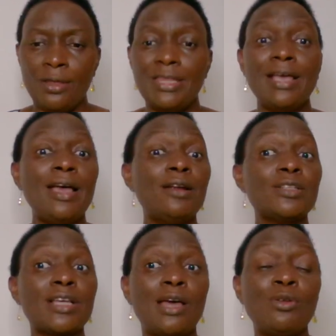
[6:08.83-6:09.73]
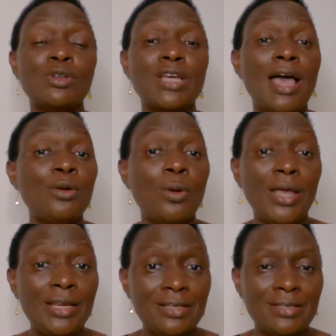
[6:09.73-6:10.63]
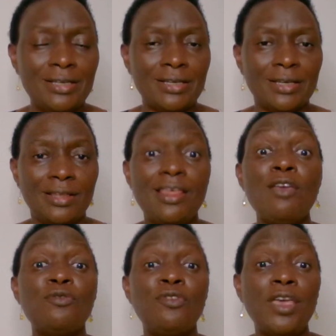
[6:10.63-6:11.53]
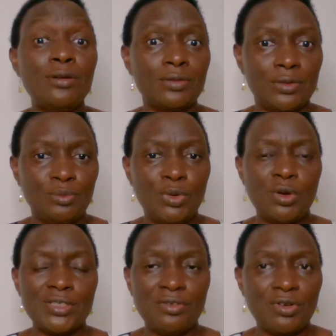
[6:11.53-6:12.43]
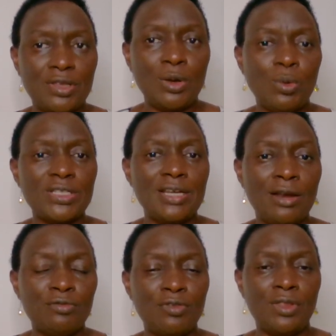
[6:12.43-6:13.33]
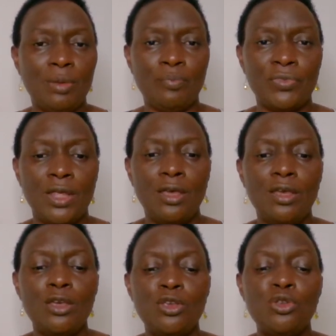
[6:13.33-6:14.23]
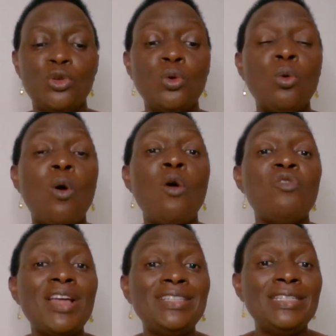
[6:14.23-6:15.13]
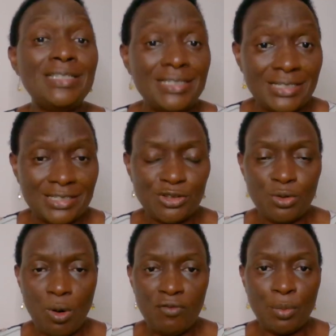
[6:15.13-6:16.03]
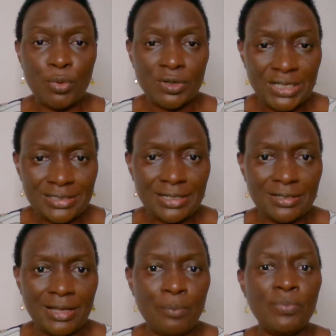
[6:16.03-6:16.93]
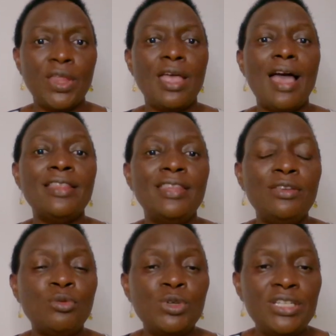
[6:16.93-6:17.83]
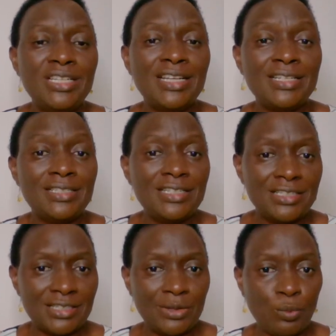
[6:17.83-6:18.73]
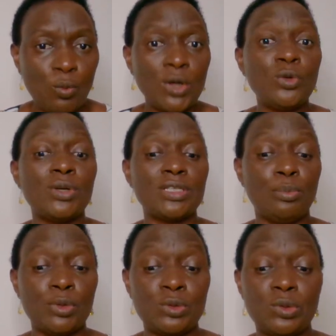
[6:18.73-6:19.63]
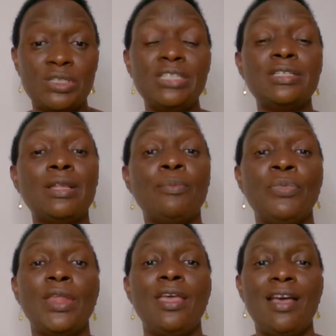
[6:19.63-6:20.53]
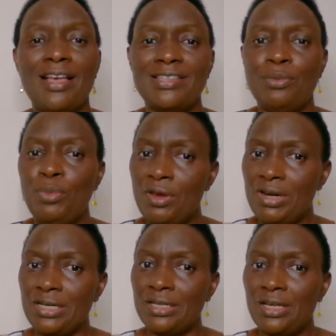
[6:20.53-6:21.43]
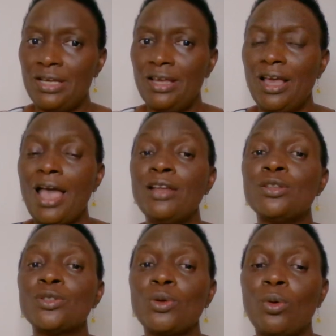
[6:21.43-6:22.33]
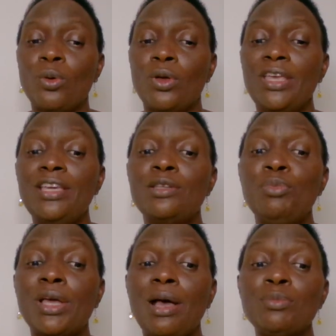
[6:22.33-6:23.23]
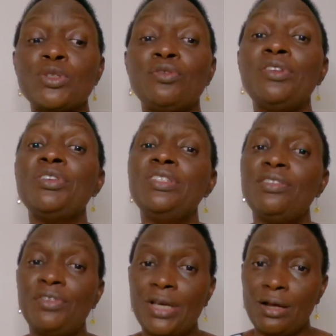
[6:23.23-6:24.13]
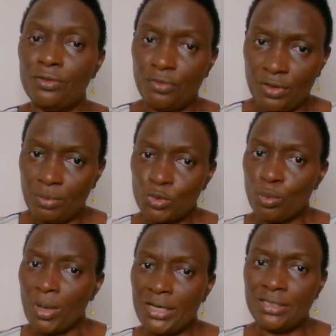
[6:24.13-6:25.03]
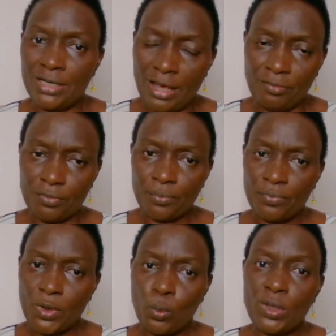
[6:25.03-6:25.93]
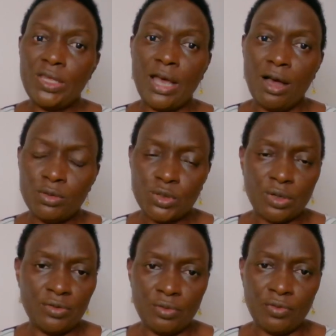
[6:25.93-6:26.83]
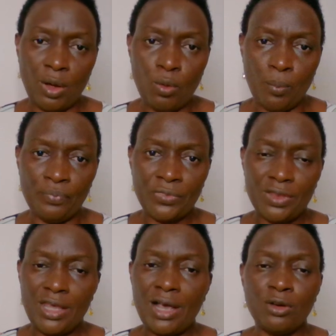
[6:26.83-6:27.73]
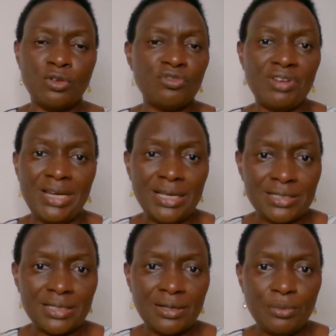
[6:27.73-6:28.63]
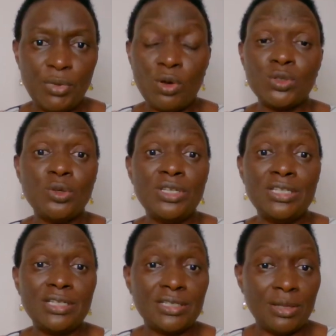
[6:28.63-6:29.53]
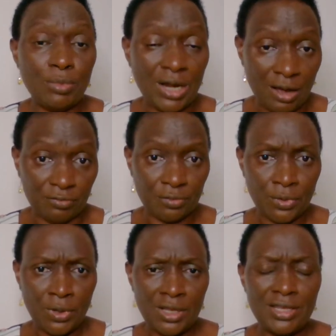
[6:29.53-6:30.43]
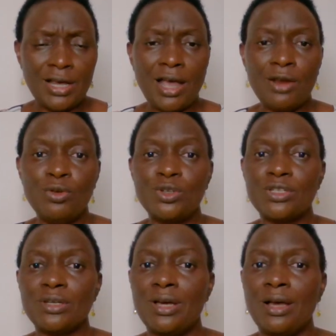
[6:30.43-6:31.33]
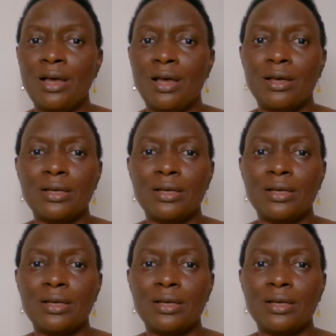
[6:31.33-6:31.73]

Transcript: The girls cannot handle anything. They failed because everything was done for them. You overdid it. You overprotected them, and you didn't teach them what you were supposed to teach them as a parent. And so it becomes very difficult for them to manage life when they are outside of the home. They cannot relate because you didn't teach them love. They cannot uh,